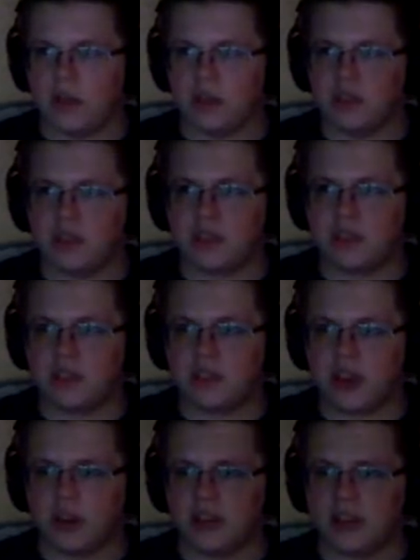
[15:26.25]
Just this
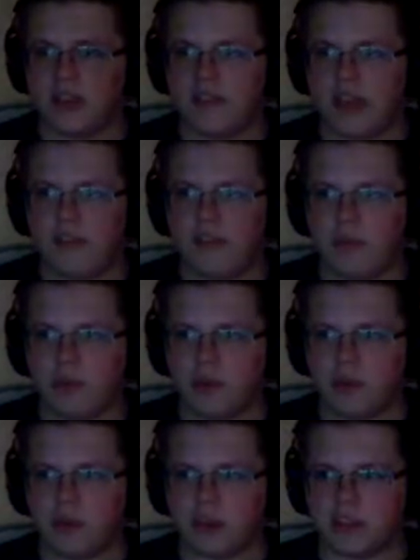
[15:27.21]
turn, let's have everyone do
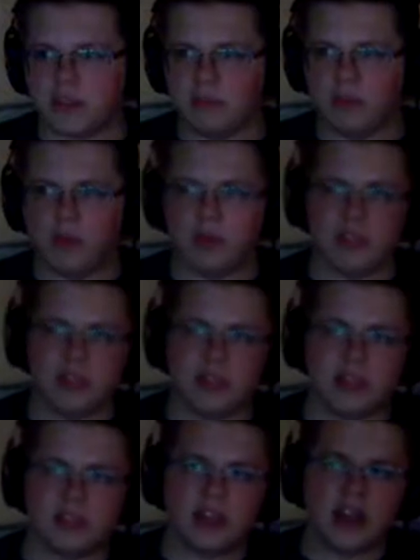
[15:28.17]
Crescent Moons and
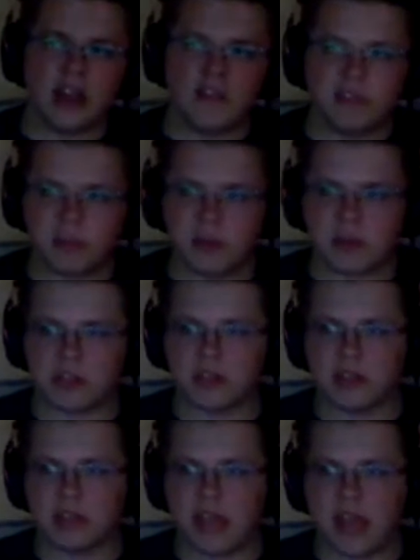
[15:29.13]
let's not have a special
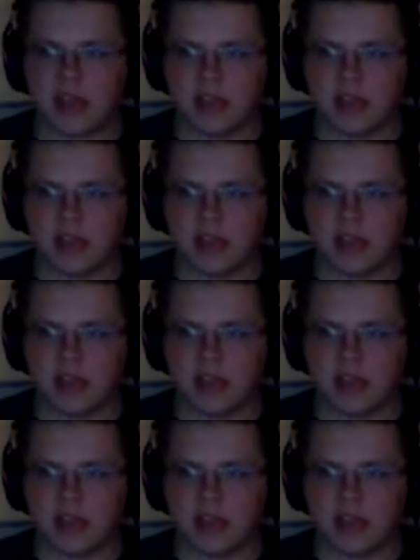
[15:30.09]
attack